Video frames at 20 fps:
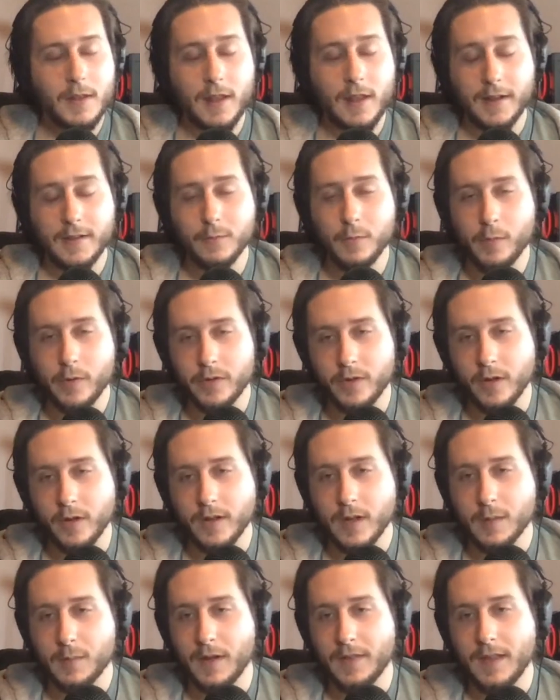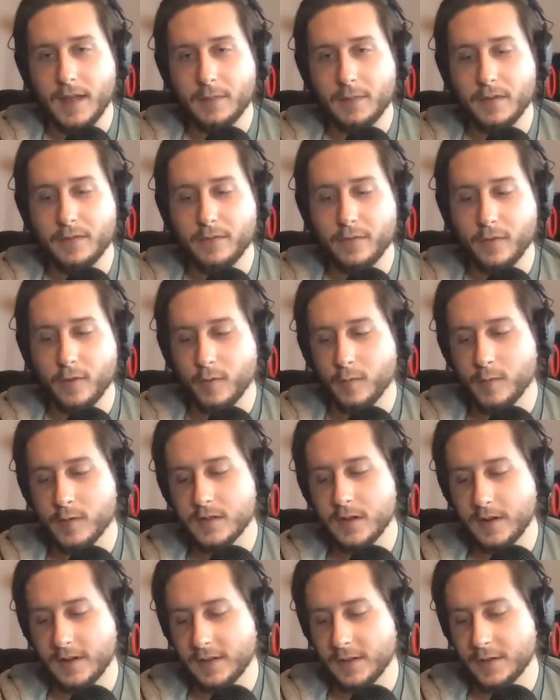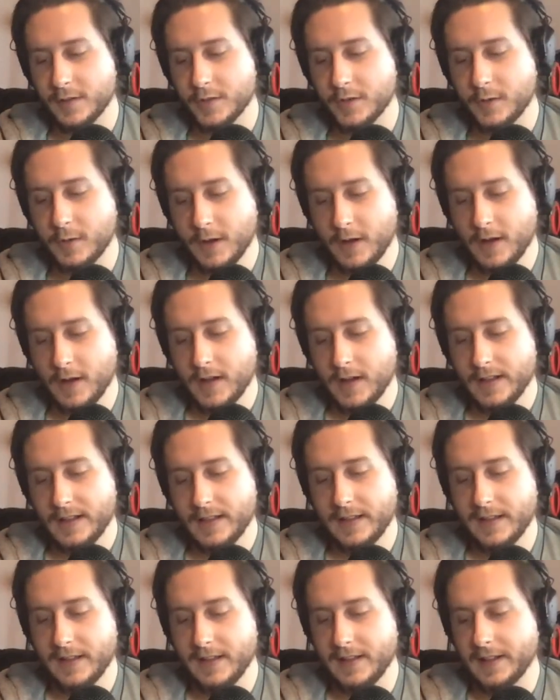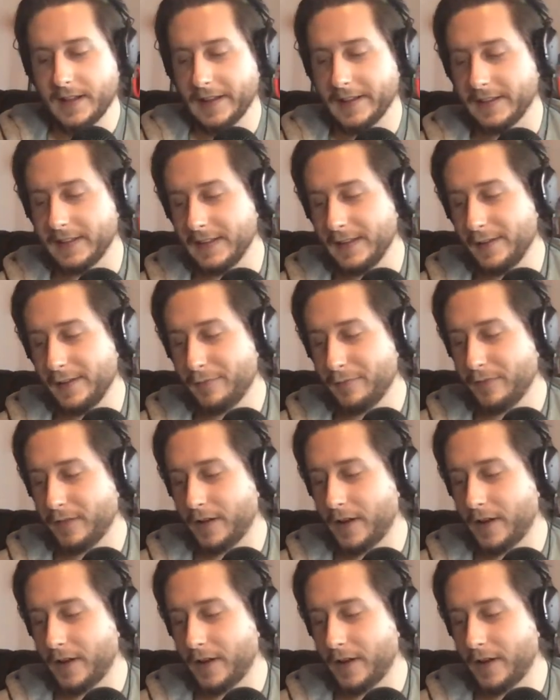like we were talking about that before we started the show, like if